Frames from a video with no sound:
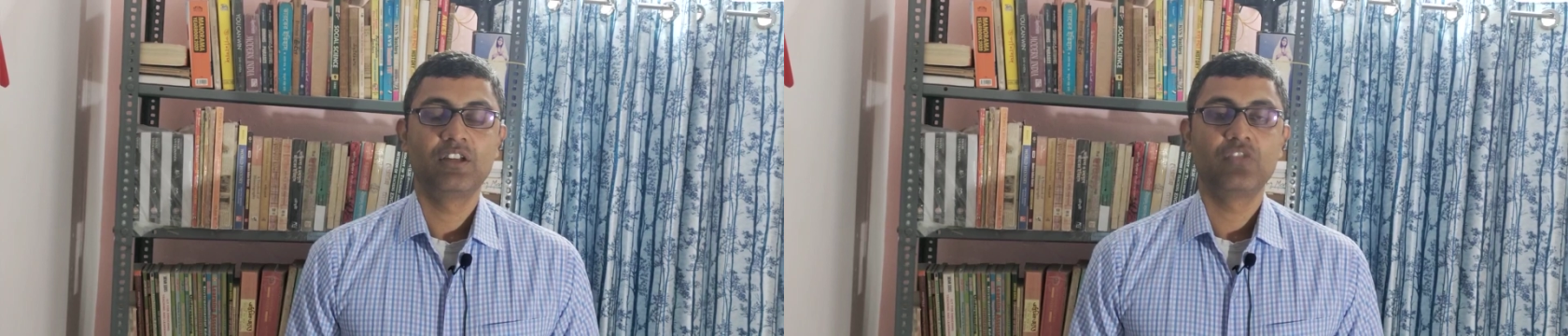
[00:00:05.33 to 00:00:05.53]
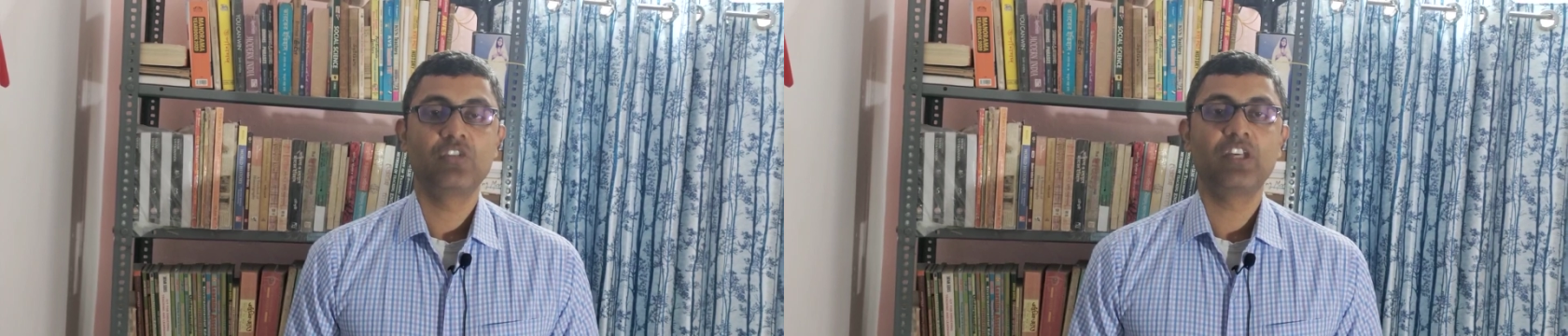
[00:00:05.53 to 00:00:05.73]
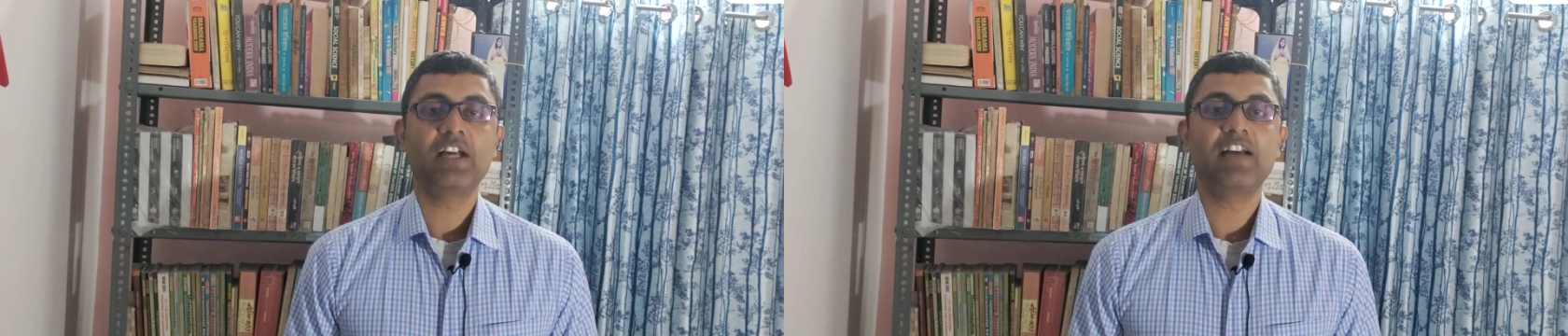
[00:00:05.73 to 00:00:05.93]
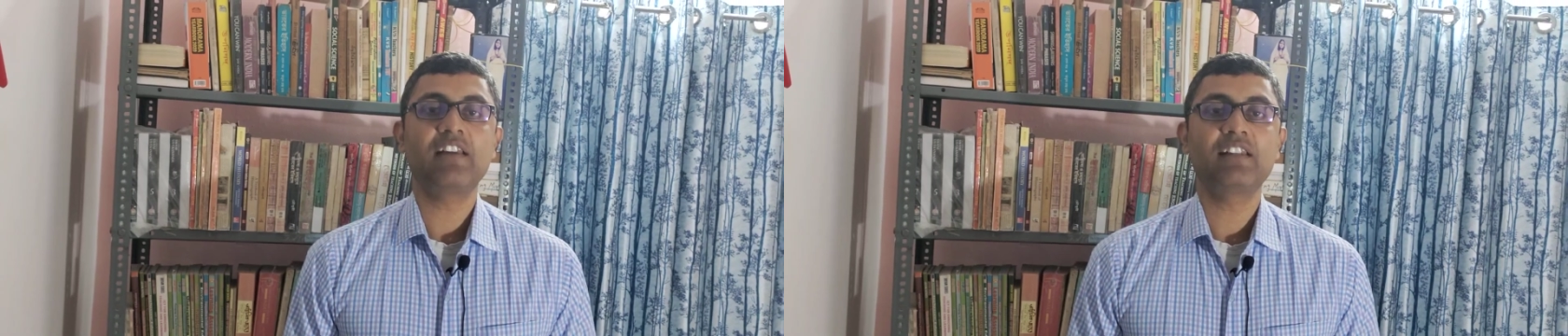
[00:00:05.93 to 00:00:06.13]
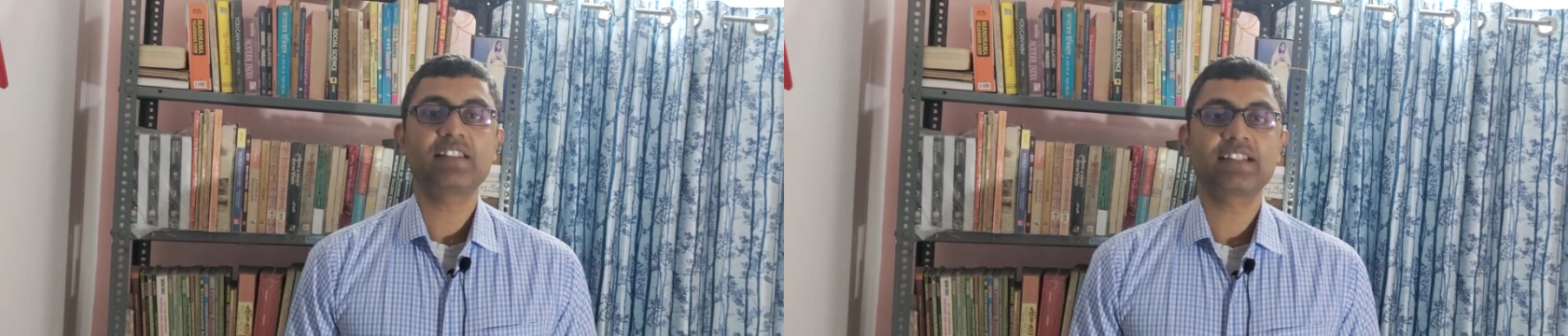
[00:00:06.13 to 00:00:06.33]
Today I
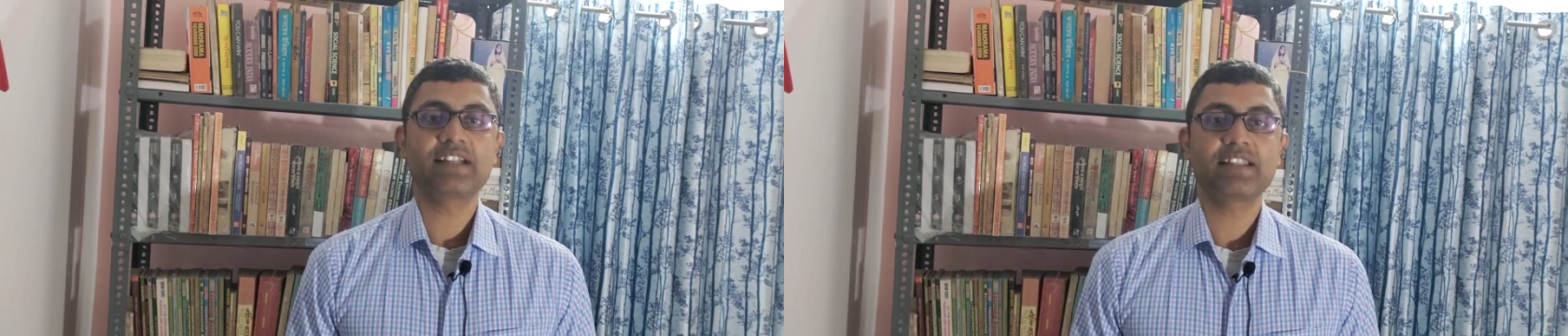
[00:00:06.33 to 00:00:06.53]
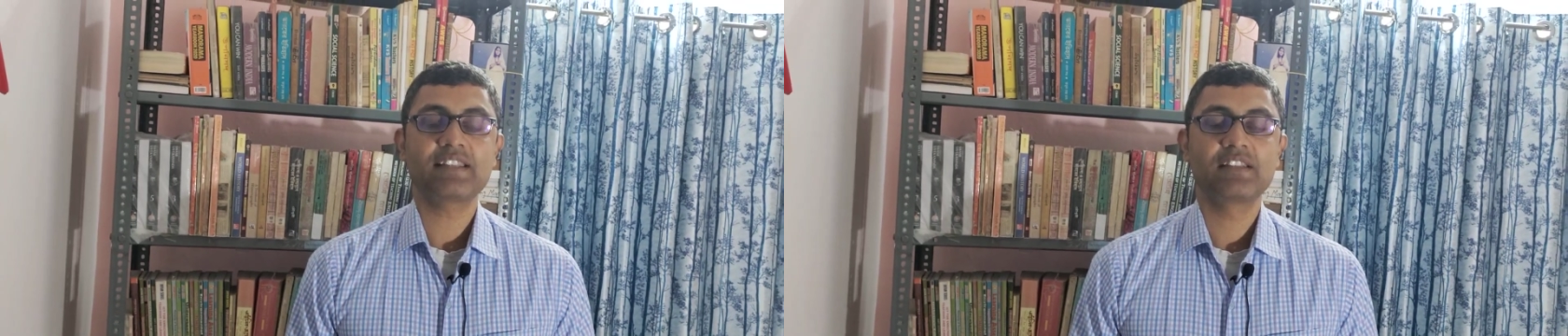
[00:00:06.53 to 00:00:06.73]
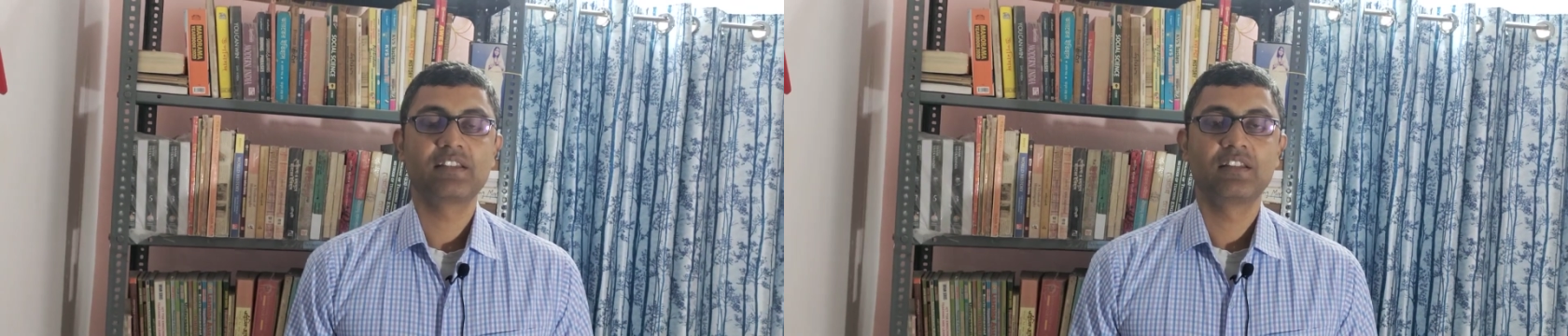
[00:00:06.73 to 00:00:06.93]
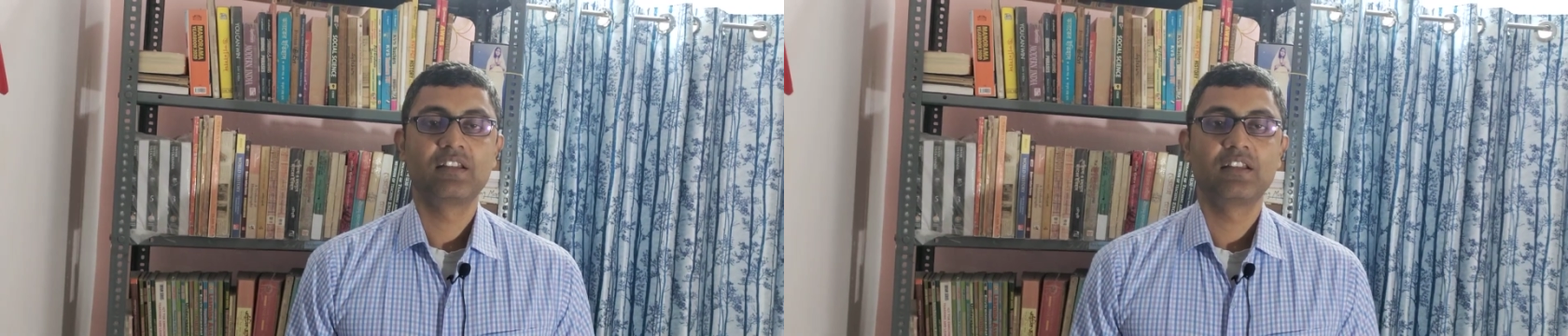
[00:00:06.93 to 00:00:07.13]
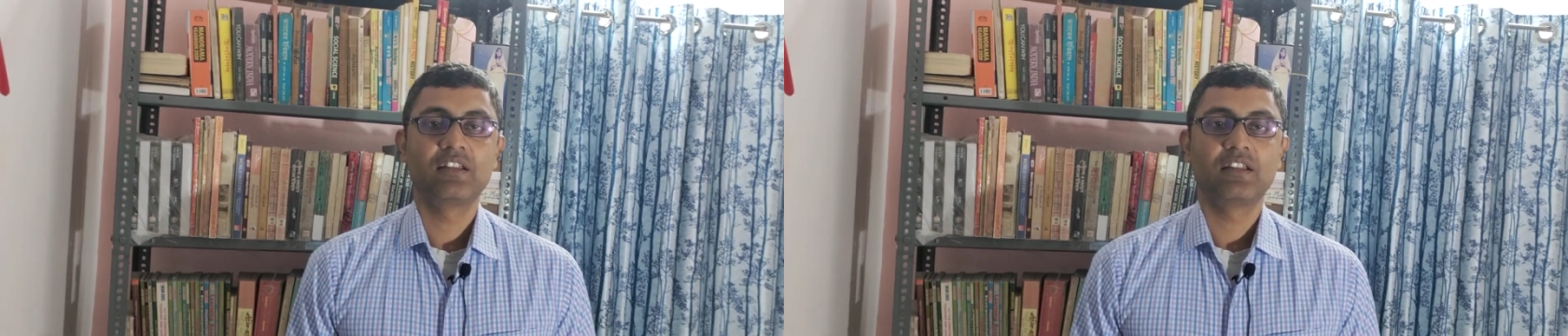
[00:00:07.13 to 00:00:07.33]
will discuss
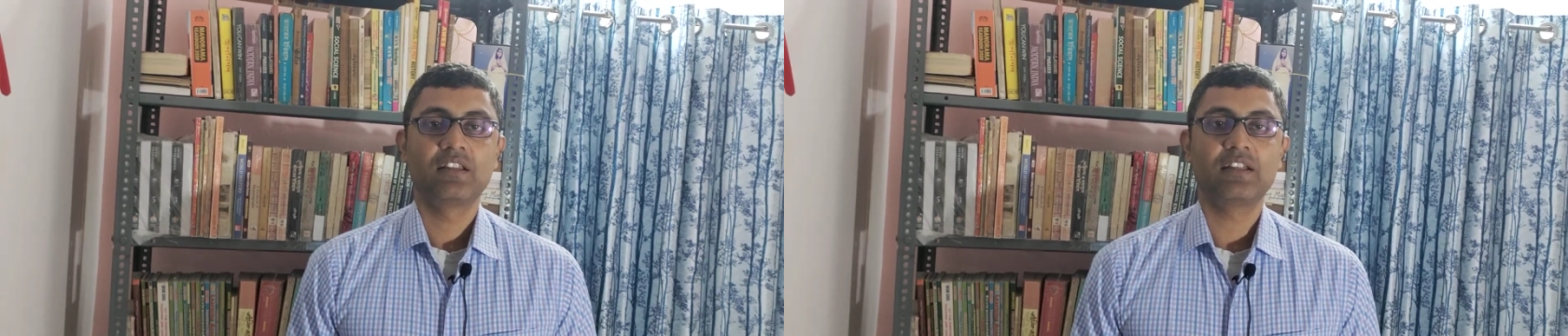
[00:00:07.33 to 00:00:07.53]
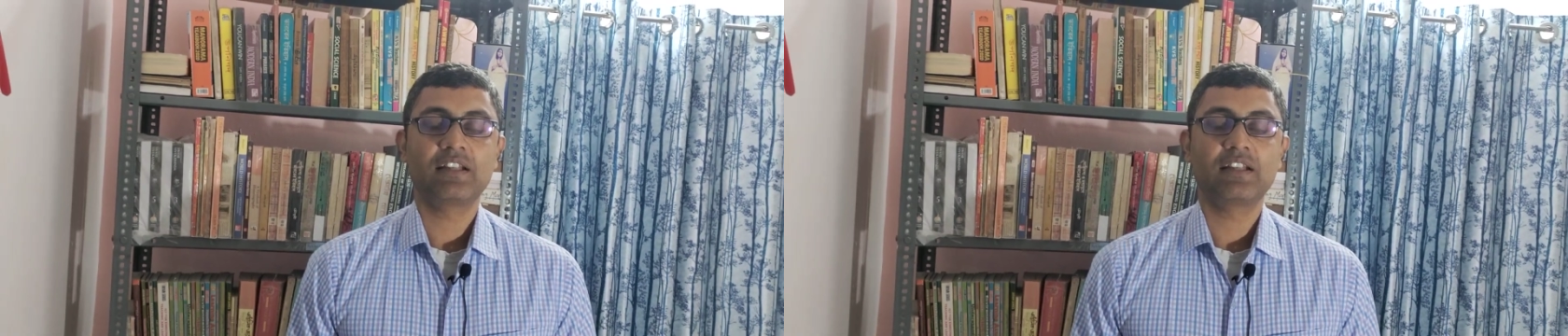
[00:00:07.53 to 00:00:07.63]
the